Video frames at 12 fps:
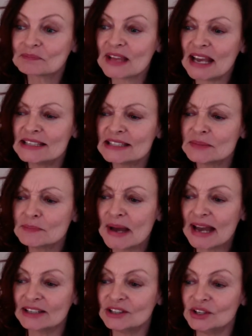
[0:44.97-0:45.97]
had some
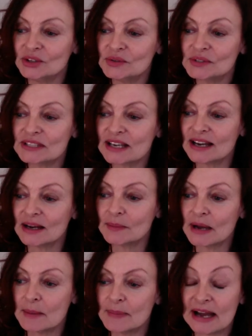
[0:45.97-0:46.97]
bad news
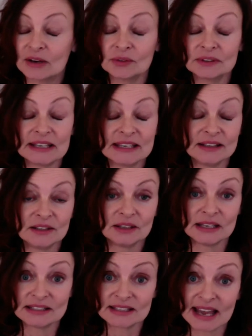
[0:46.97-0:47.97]
about
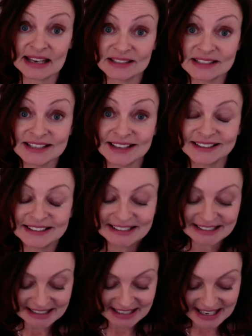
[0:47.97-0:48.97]
his cancer.
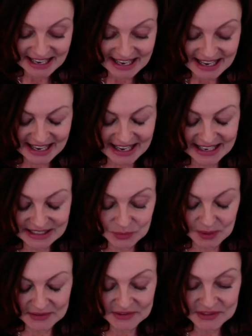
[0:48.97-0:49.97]
And
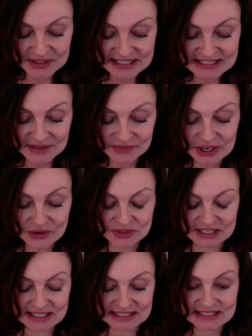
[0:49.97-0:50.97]
one of the things I've
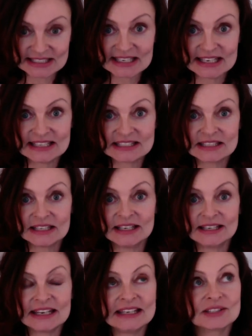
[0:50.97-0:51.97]
noticed is
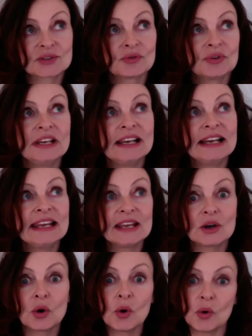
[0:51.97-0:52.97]
that it's really
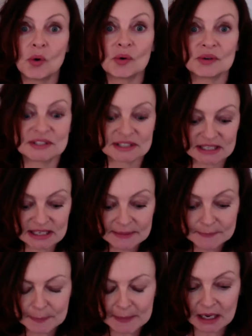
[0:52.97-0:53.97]
caused
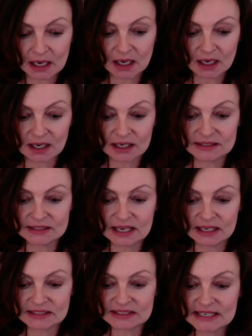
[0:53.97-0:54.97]
a
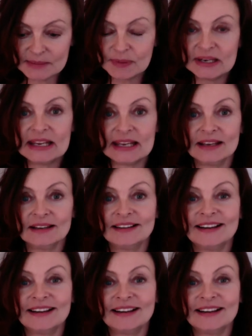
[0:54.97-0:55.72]
deepening